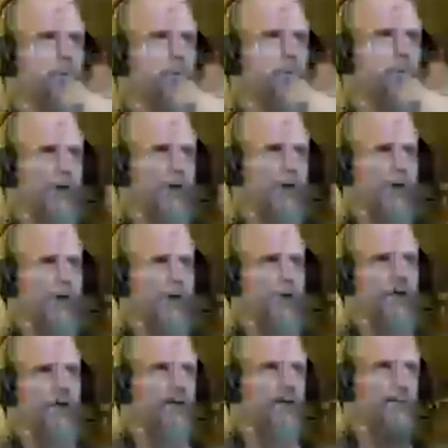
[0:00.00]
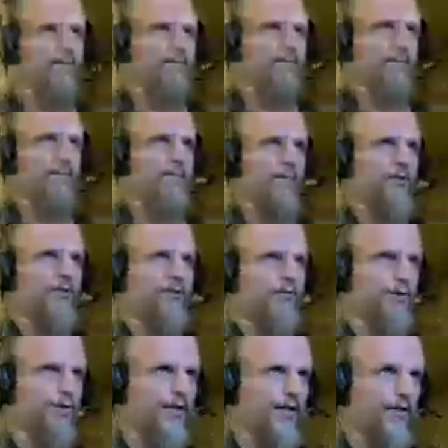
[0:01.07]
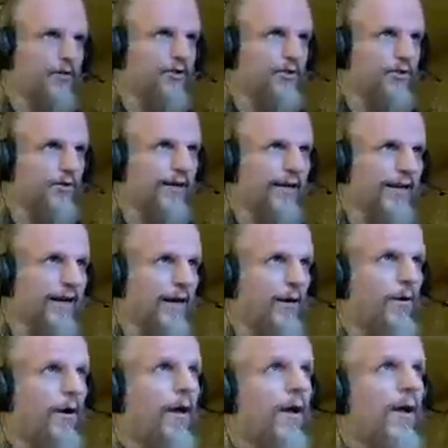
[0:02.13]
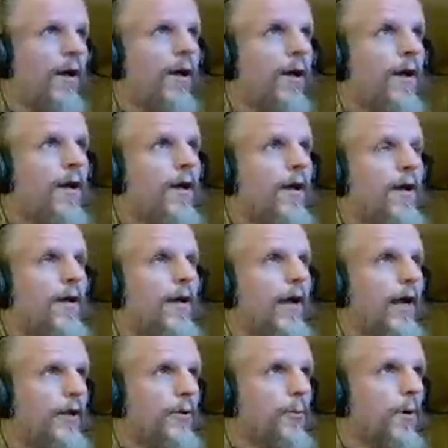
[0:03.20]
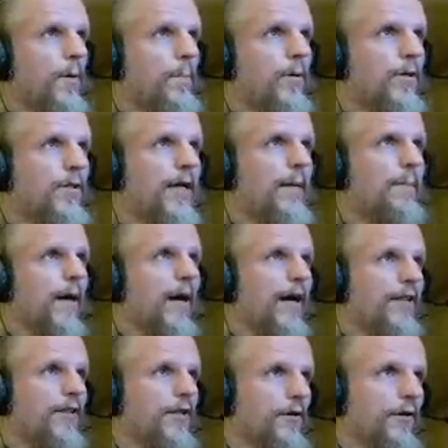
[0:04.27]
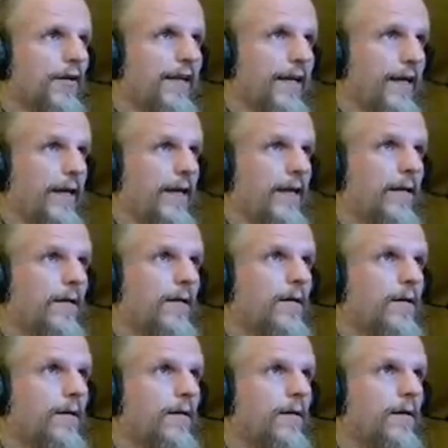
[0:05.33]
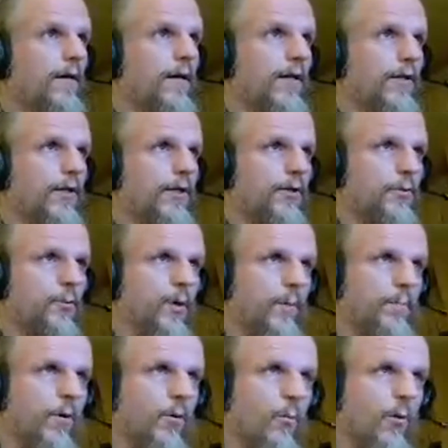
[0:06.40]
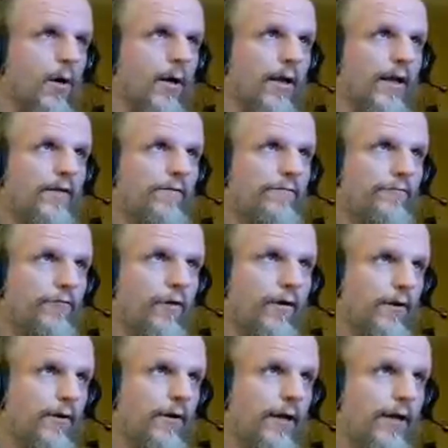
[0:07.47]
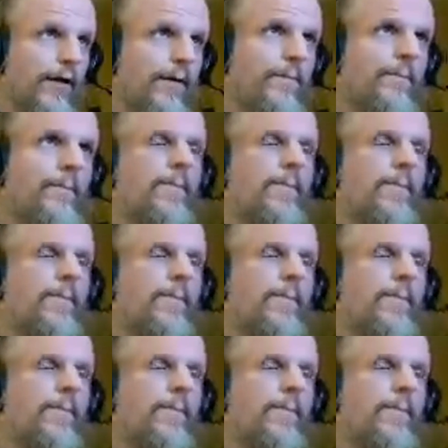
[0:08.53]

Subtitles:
Put one behind their leg, make sure their leg is straightened out. And you want to put that behind their knee. And then you want to put one in front of their knee.